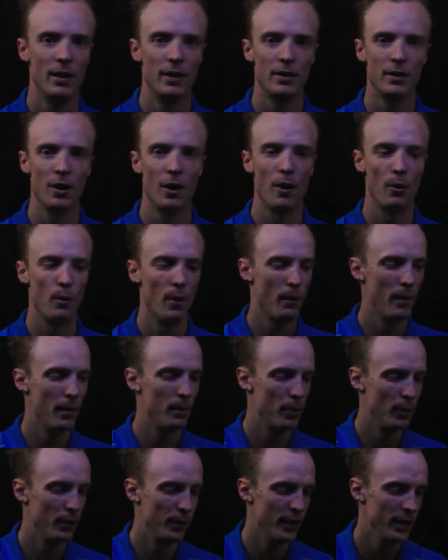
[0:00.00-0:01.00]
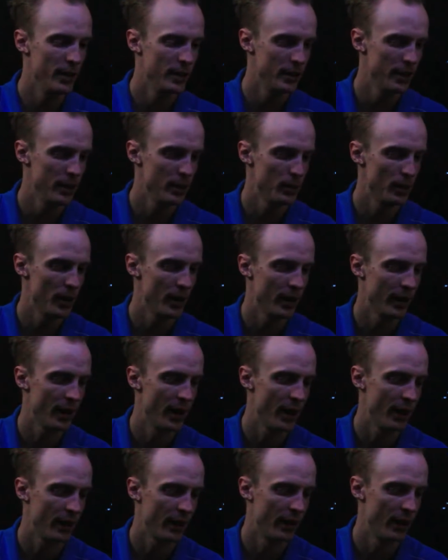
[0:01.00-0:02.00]
So when we put this into our
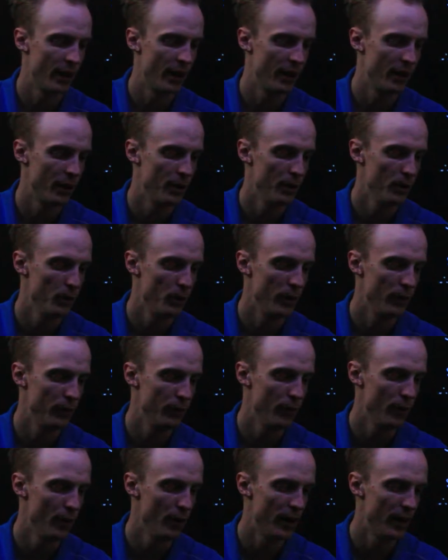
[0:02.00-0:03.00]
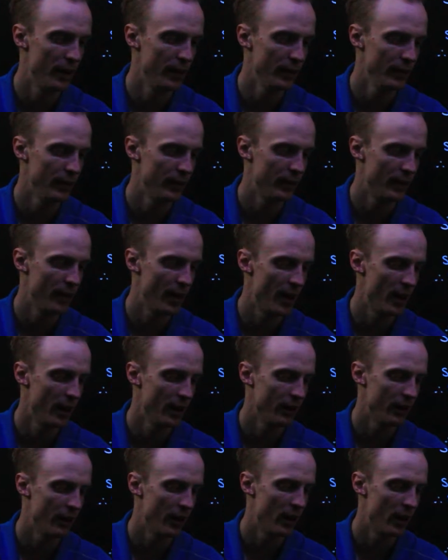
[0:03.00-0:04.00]
calculator, we find
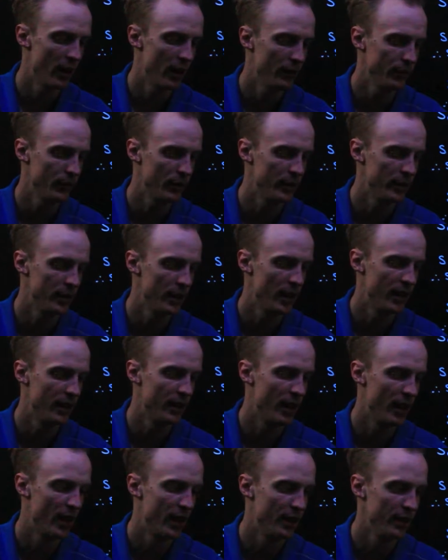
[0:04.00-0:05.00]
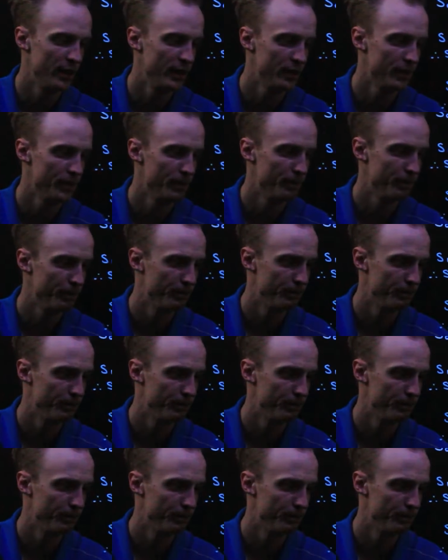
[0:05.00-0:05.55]
that after 10 days,